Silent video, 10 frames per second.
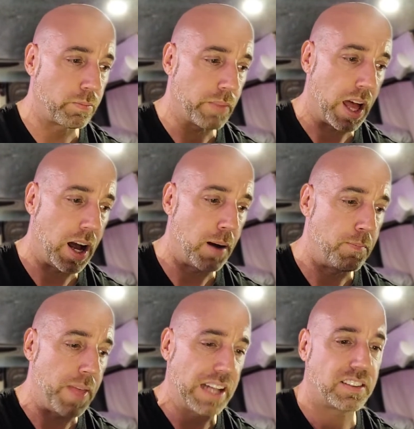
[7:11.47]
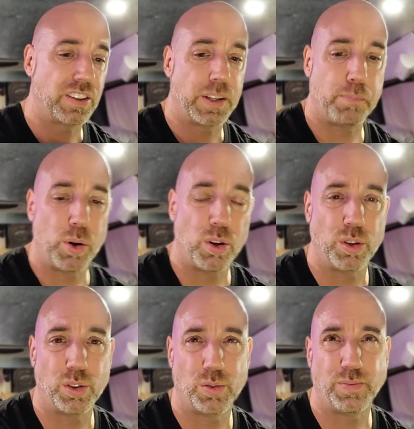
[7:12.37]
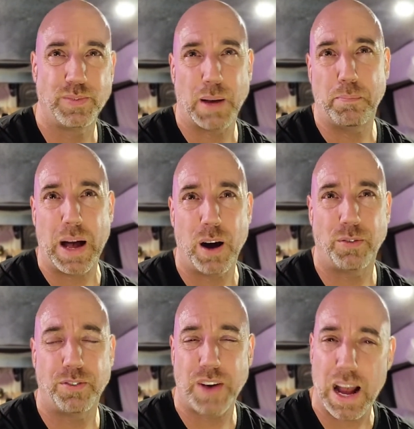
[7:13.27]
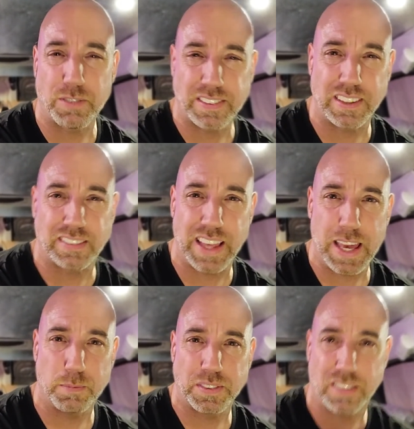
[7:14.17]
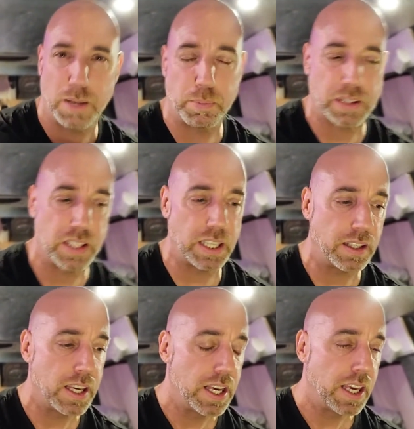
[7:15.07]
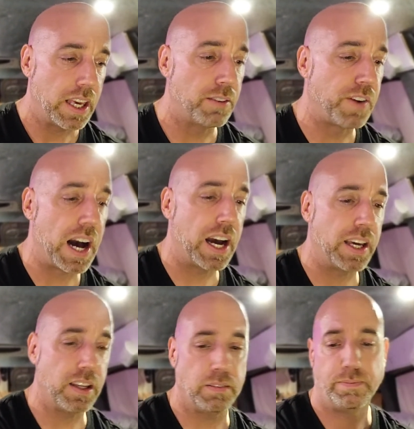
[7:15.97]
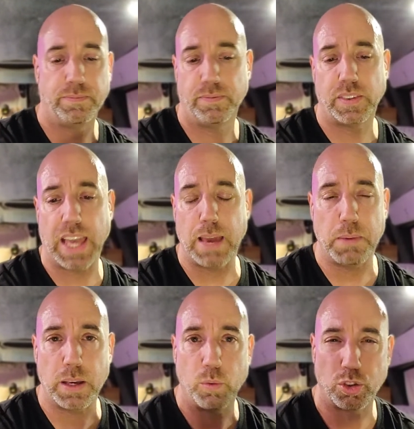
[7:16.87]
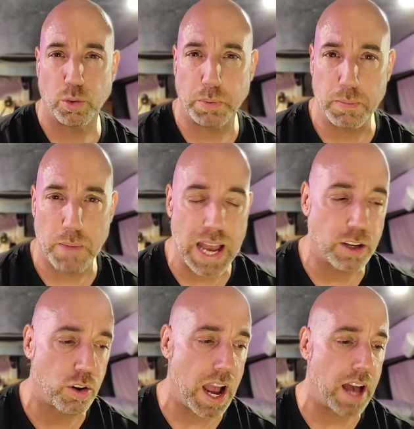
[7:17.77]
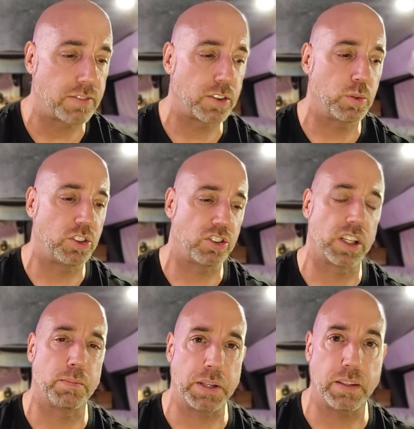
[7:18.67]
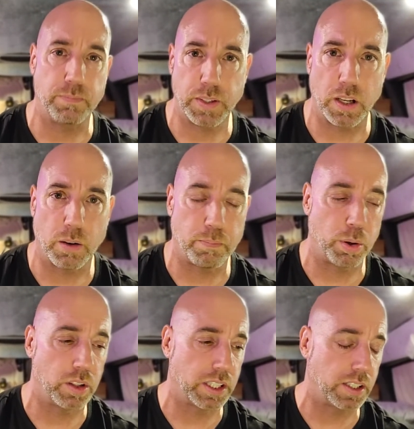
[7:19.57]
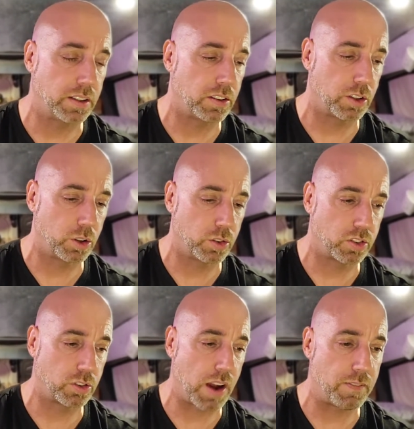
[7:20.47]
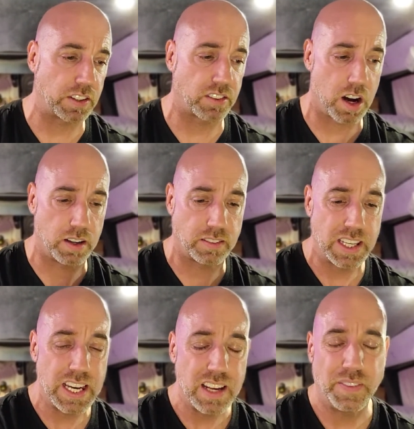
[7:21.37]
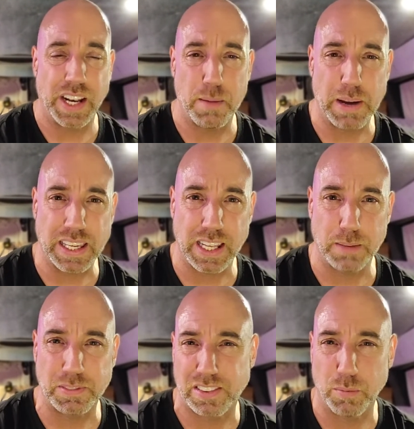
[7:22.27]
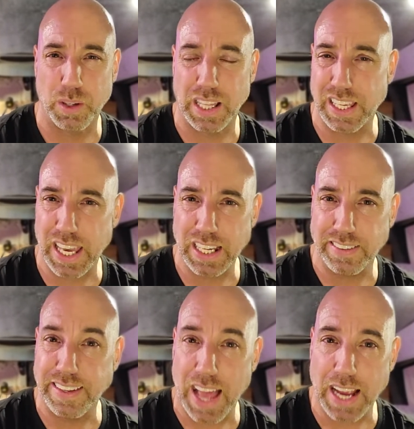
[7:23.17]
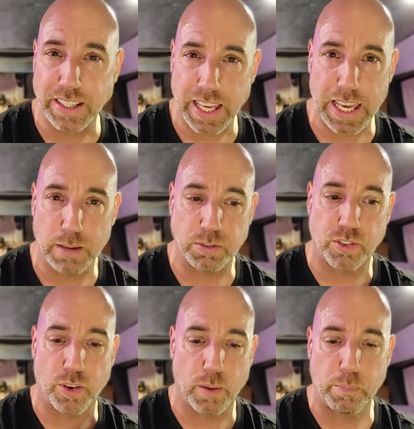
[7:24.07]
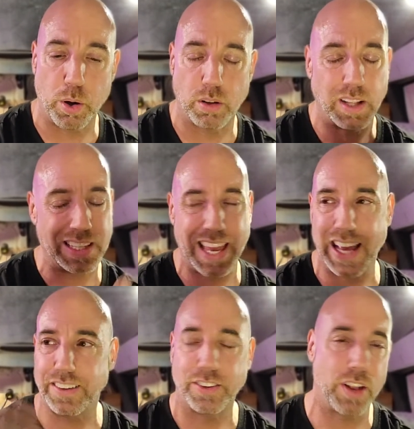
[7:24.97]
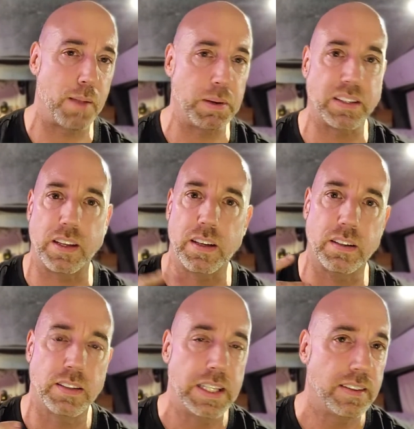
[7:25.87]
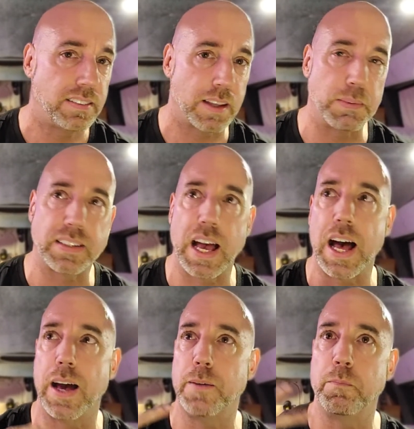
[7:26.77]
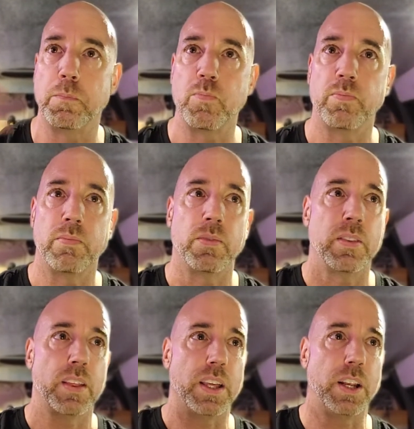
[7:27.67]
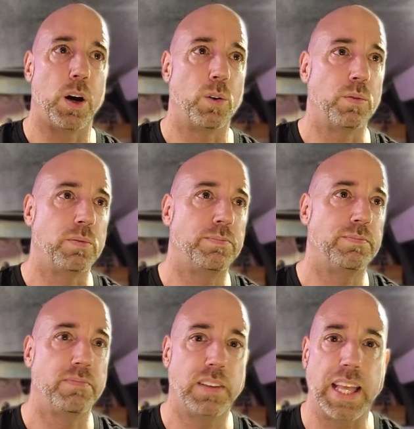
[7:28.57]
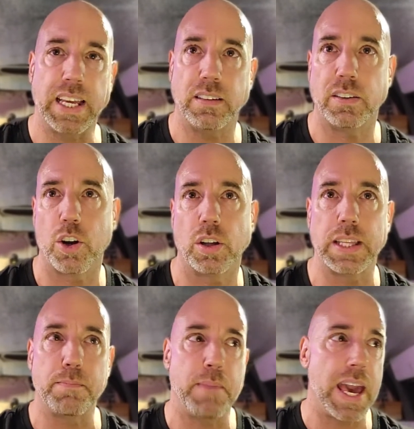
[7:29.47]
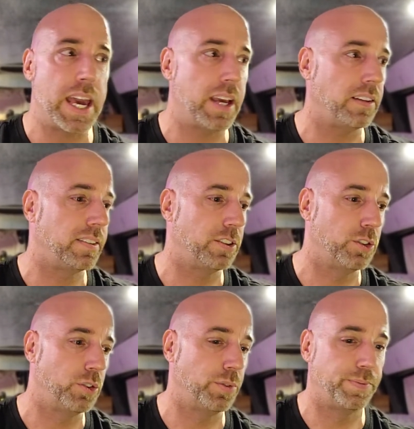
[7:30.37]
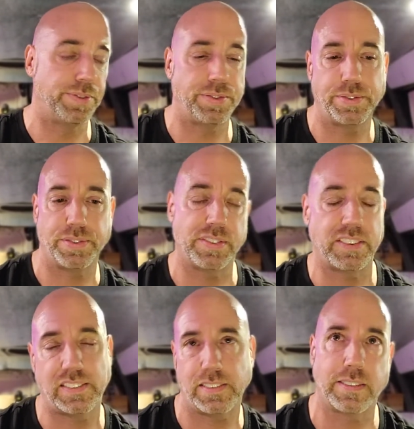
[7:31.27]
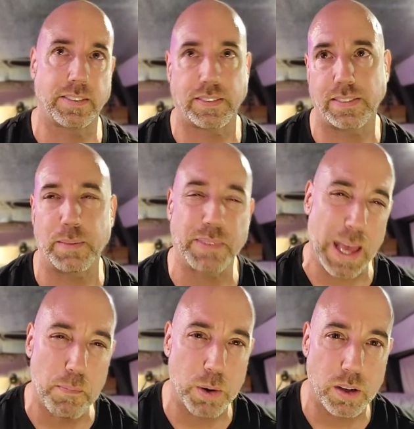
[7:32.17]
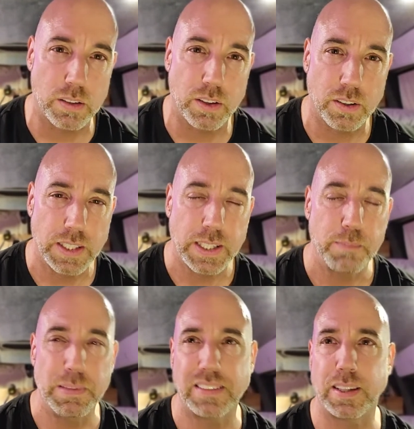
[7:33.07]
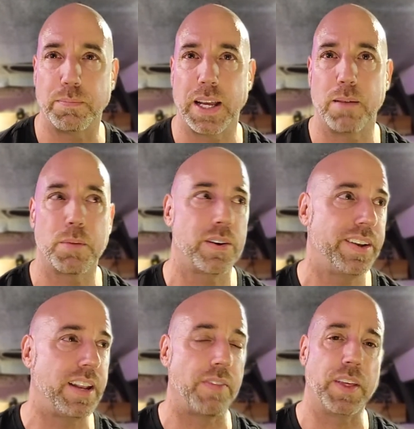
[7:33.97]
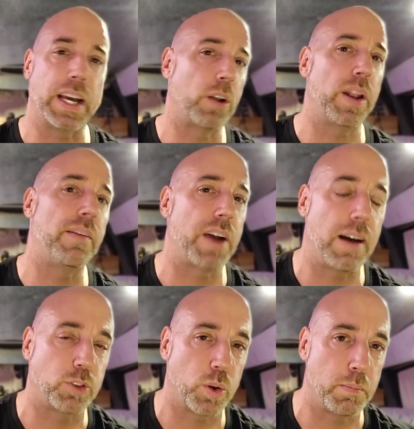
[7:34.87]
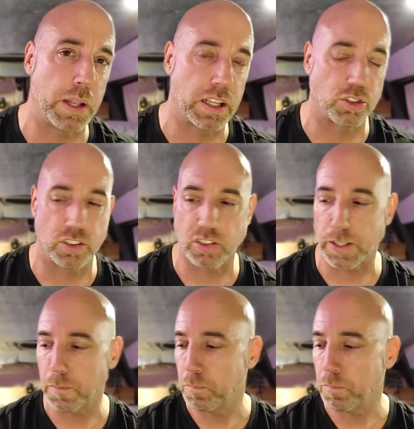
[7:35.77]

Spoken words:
that's going to pull about 5 or 6 amps typically. If I gaming, which would be Minecraft, which is going to be, you know, pulling in those graphics cards, then I might get up to somewhere like 8-9 amps for a pull. Again, not a big deal. Summertime, you know, early May to September, mid-September, nothing. I don't ever have to worry about electricity.